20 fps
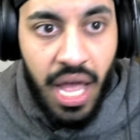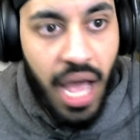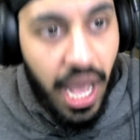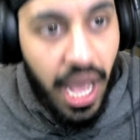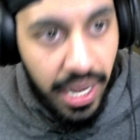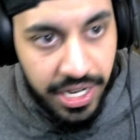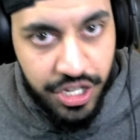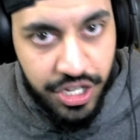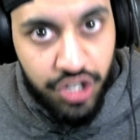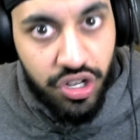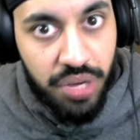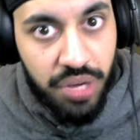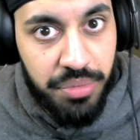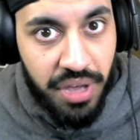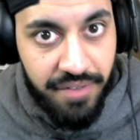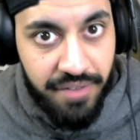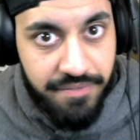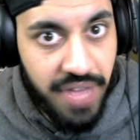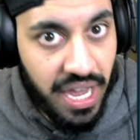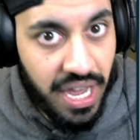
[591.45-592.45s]
and this is going to be
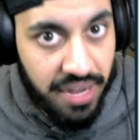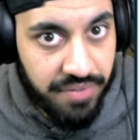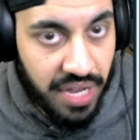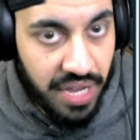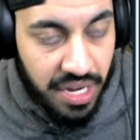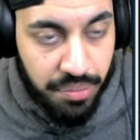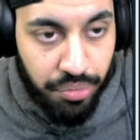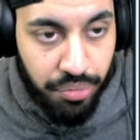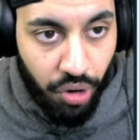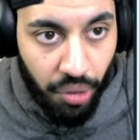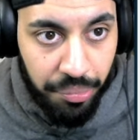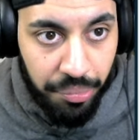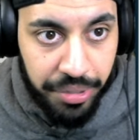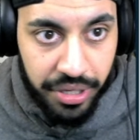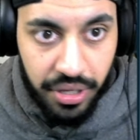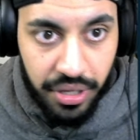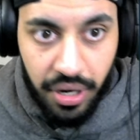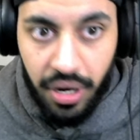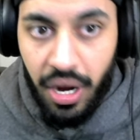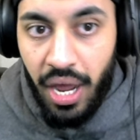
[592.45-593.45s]
a very, very
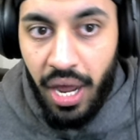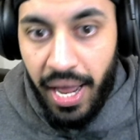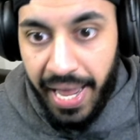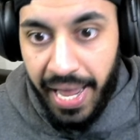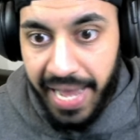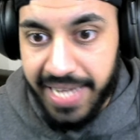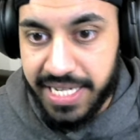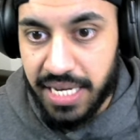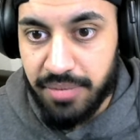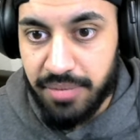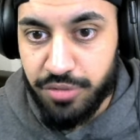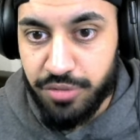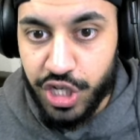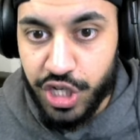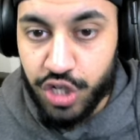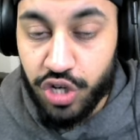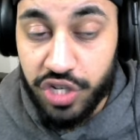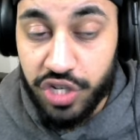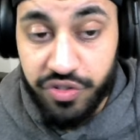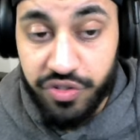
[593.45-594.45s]
popular
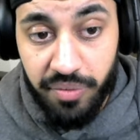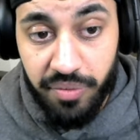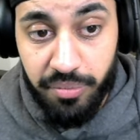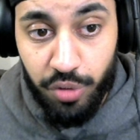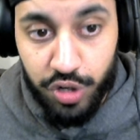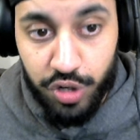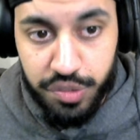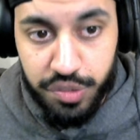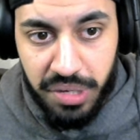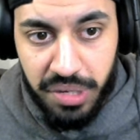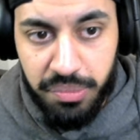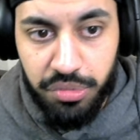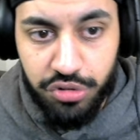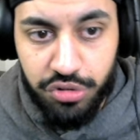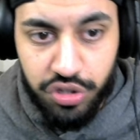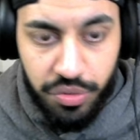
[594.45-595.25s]
SMG choice for most people.